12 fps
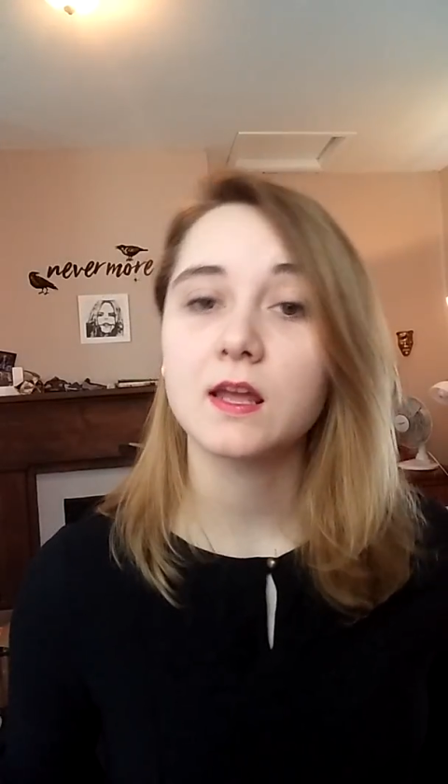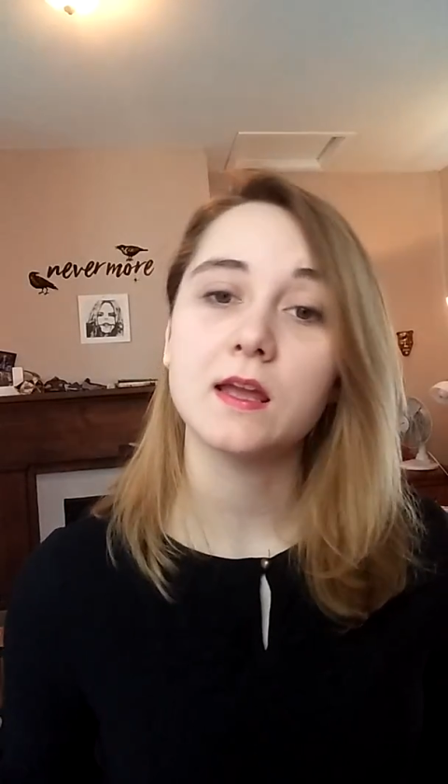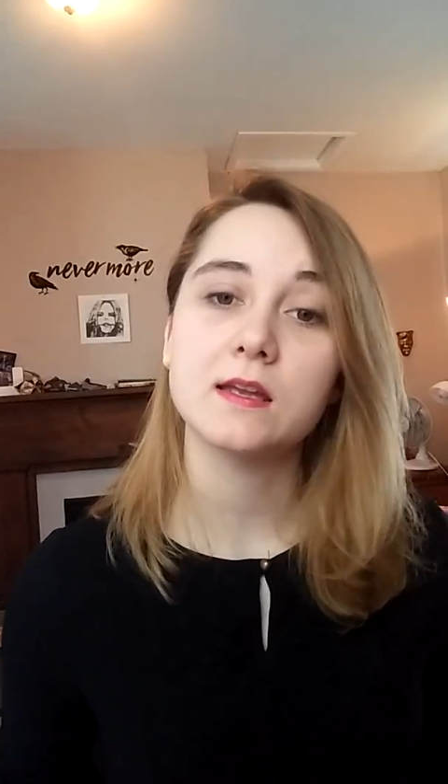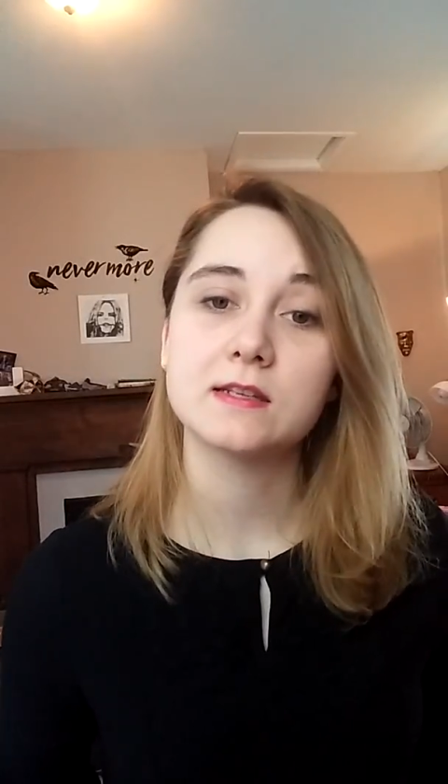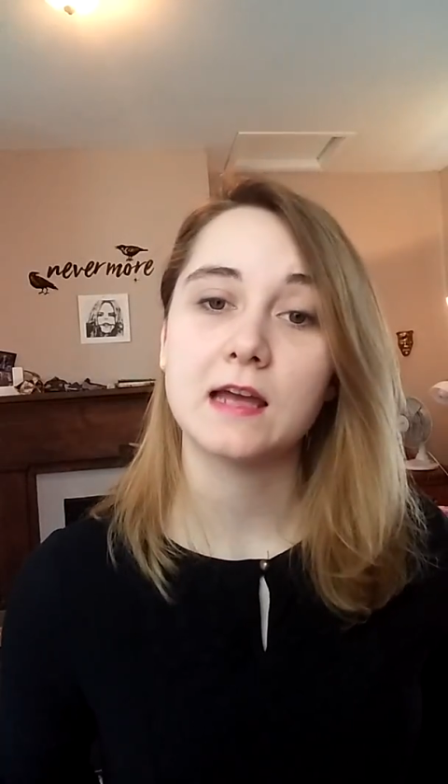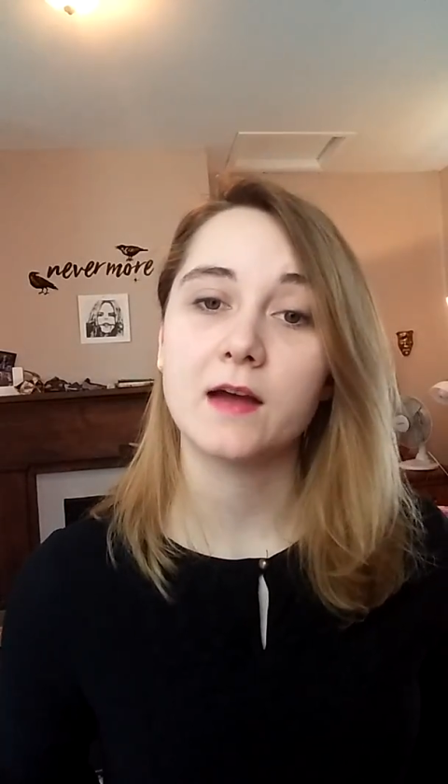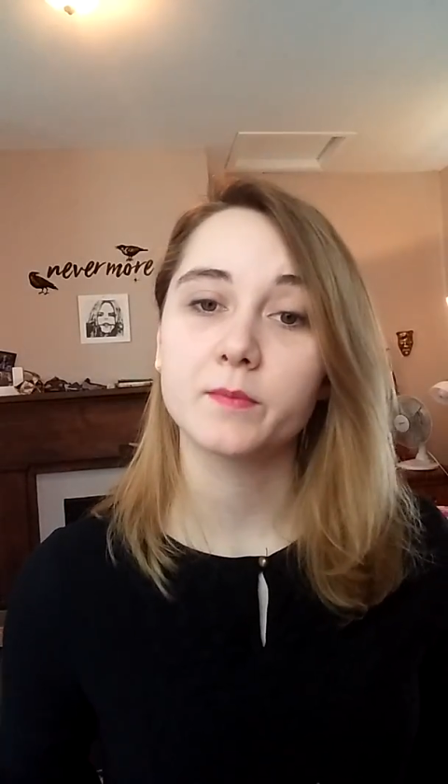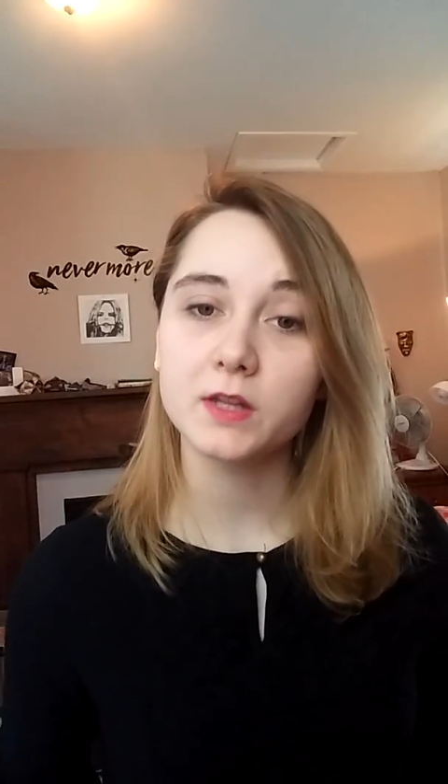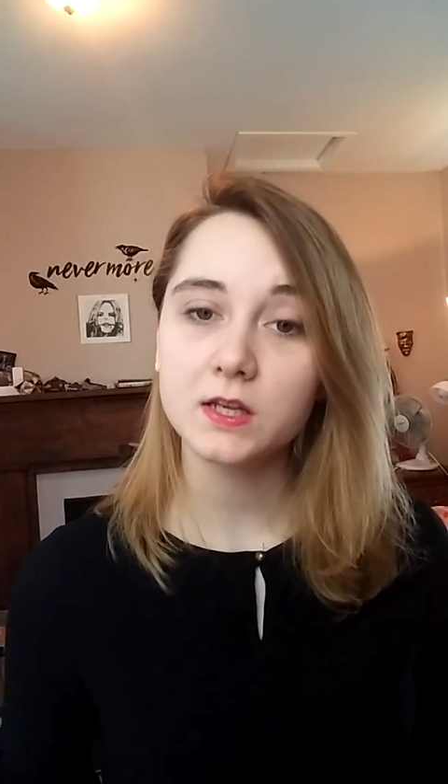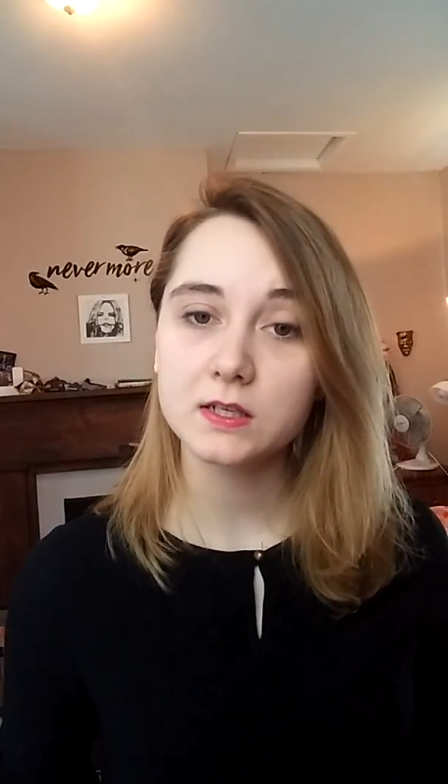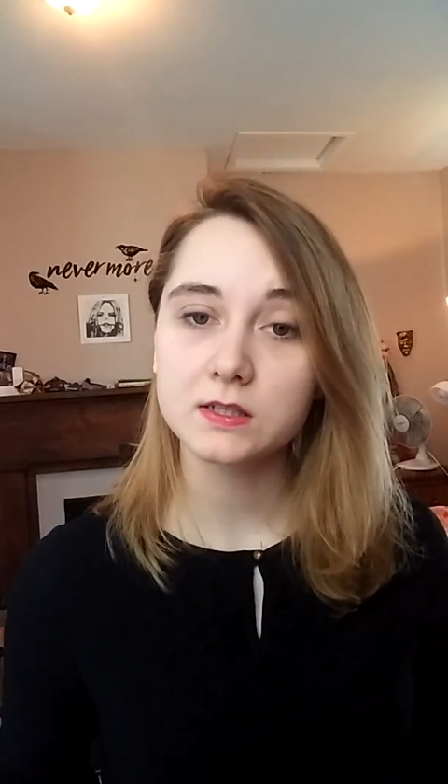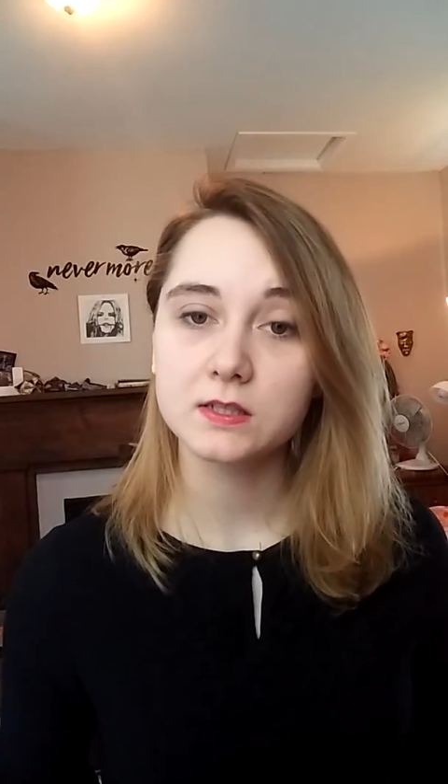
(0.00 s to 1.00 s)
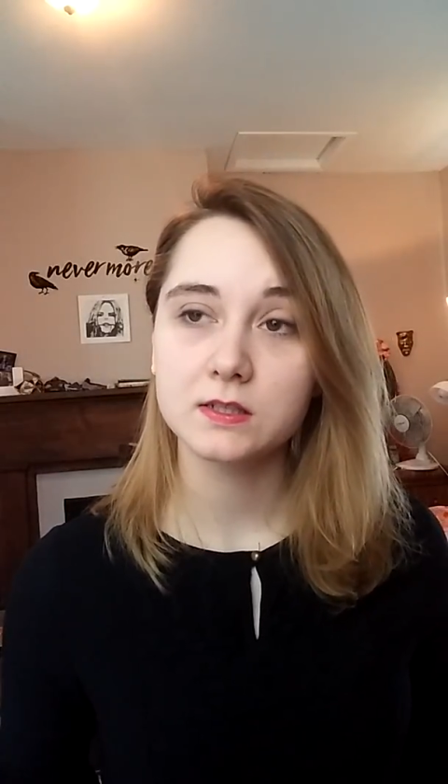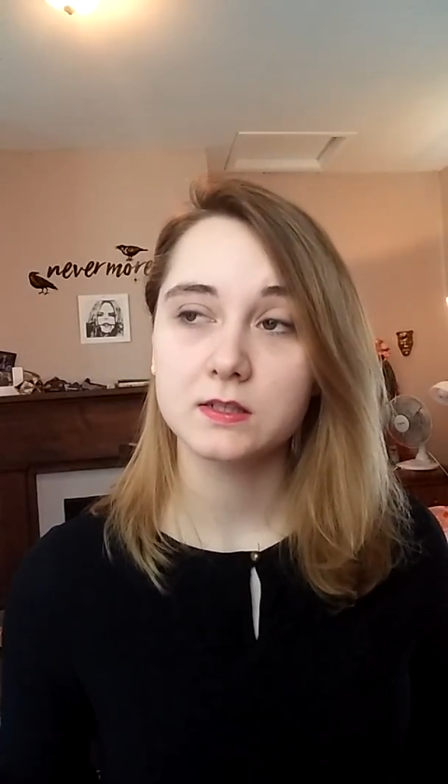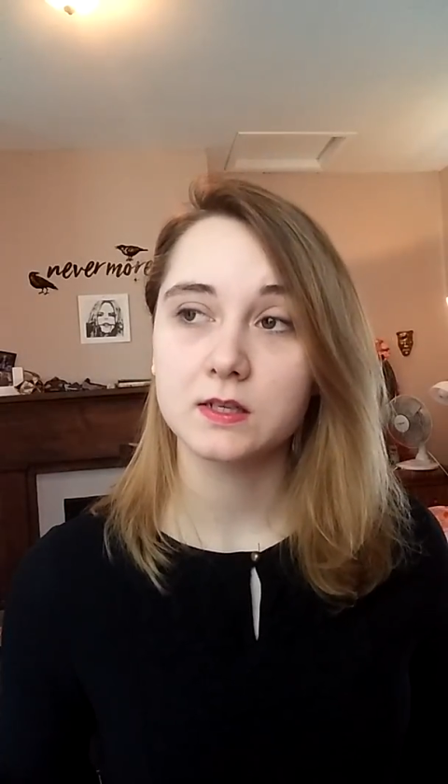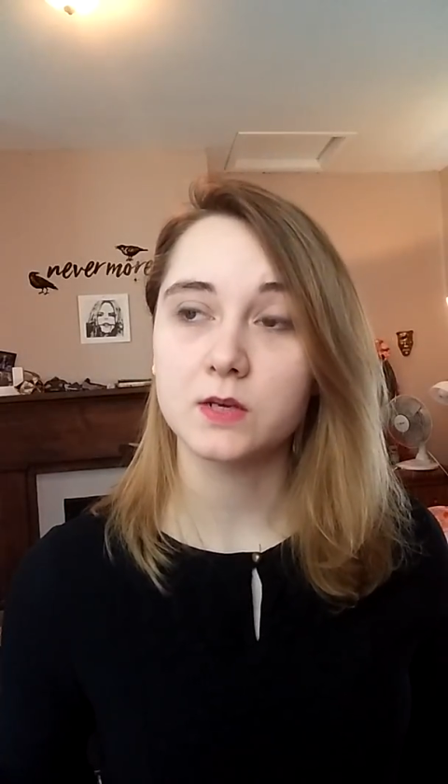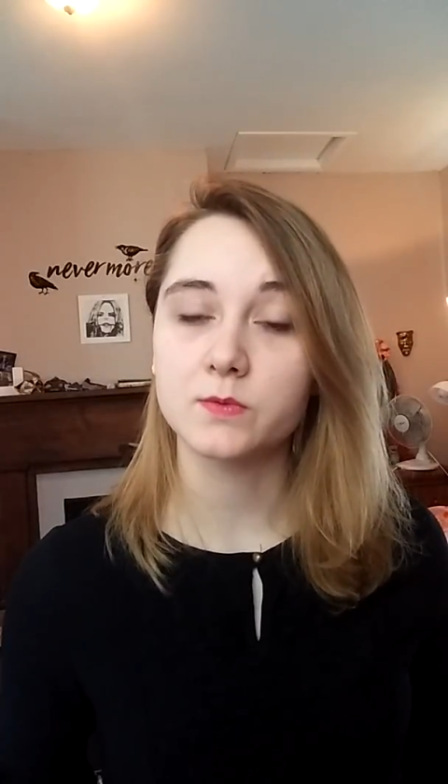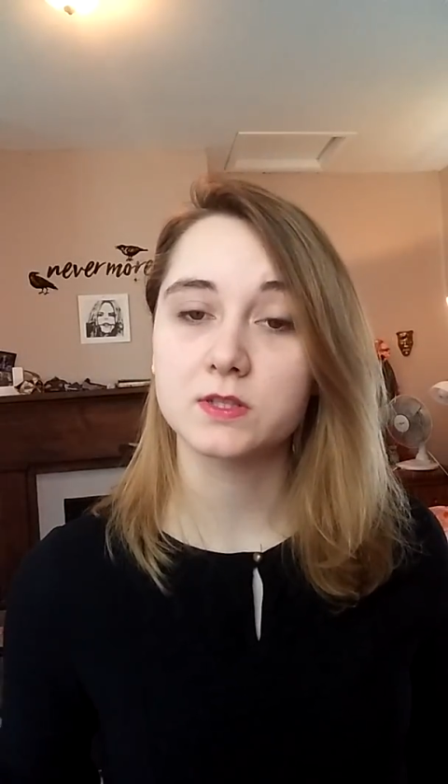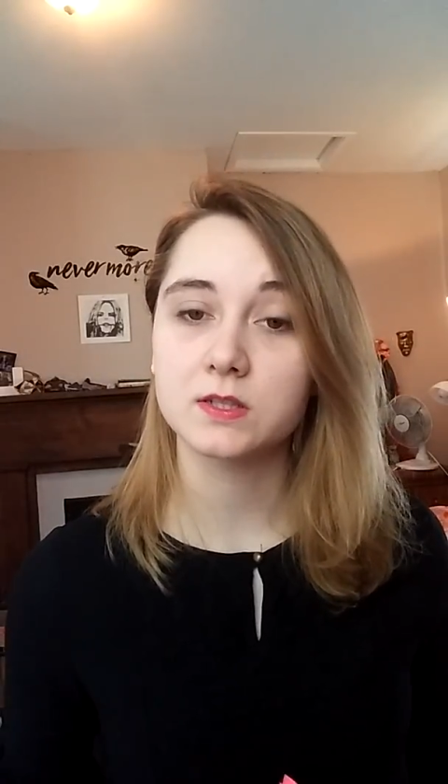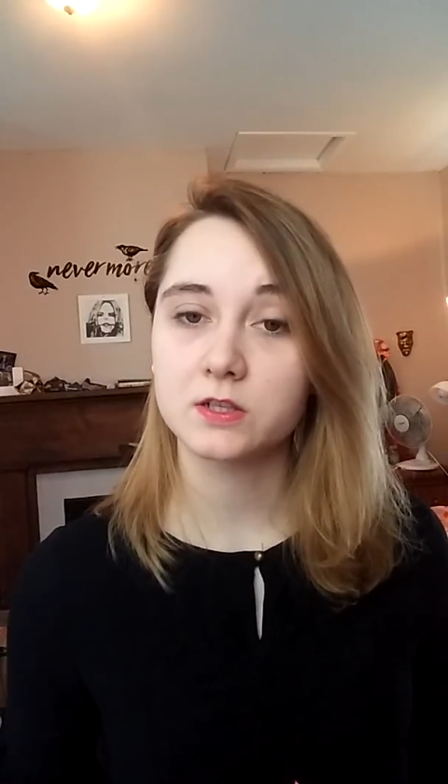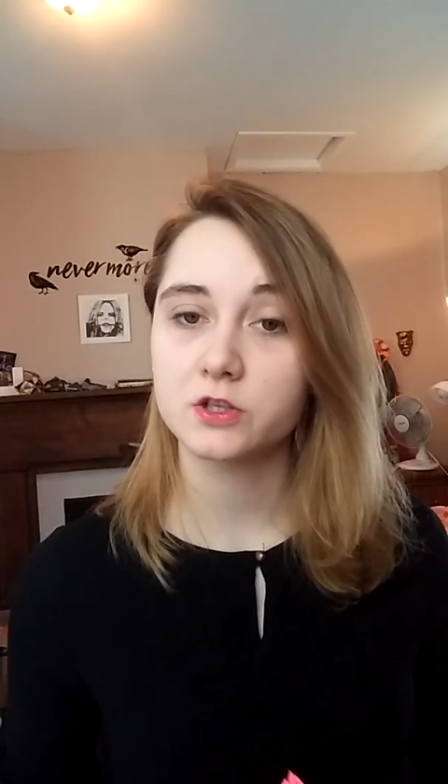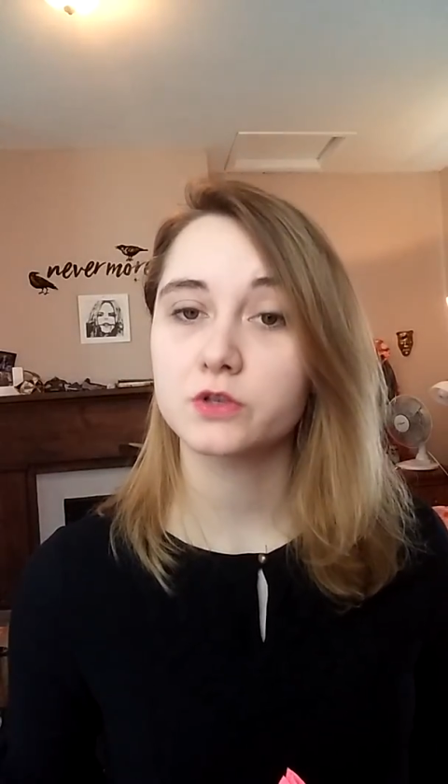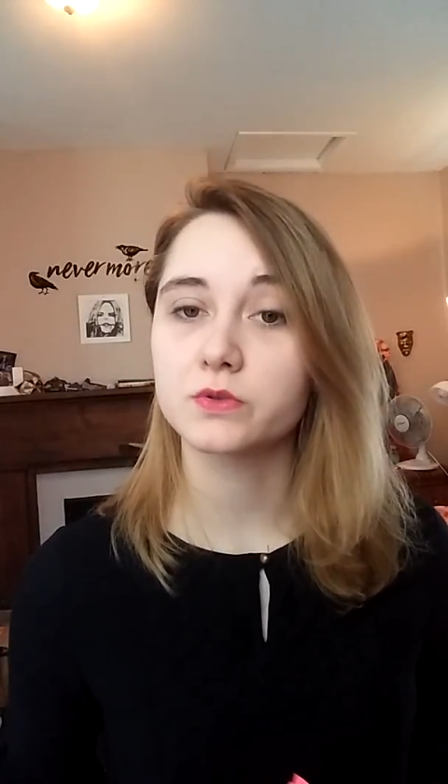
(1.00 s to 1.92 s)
a tablet. He was 6